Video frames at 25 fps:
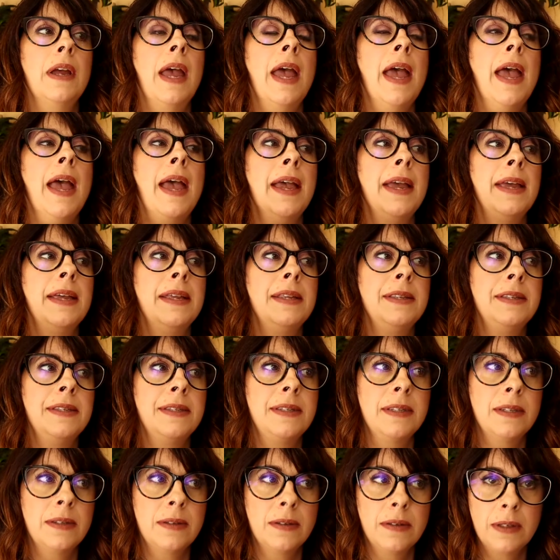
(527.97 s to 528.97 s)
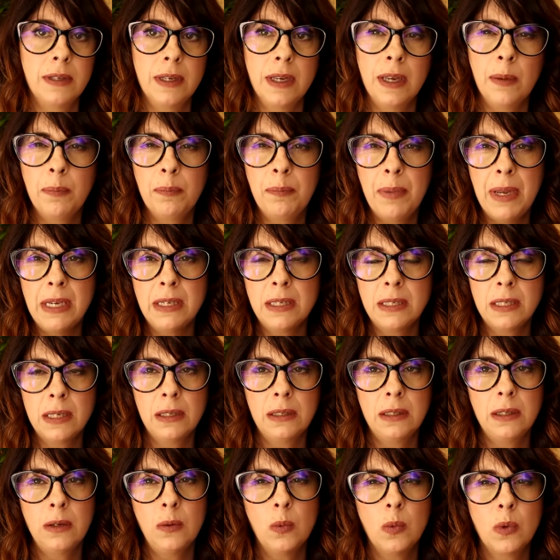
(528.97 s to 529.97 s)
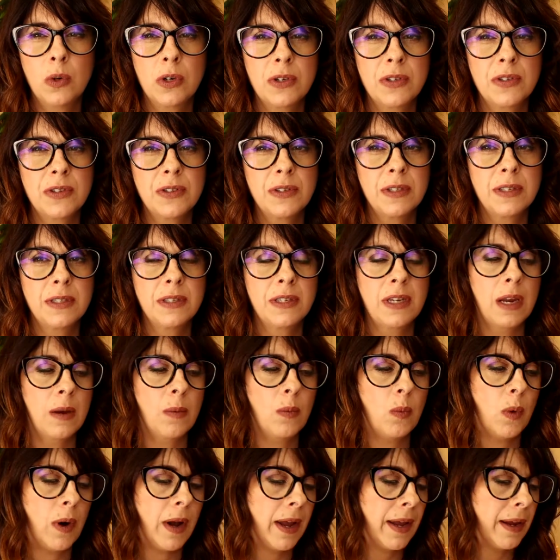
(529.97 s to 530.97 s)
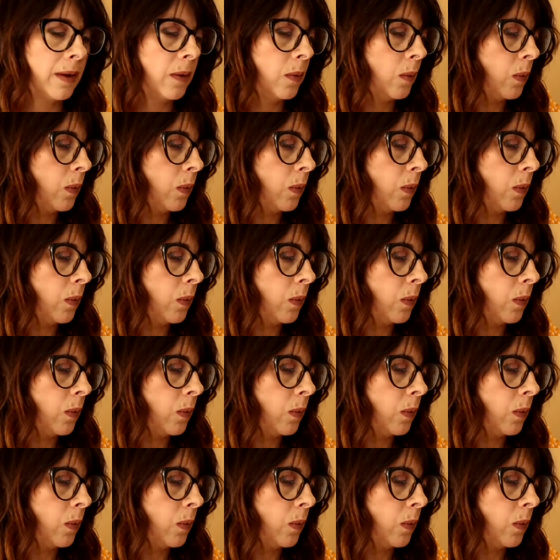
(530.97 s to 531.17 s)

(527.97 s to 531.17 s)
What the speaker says: and it basically works the same way.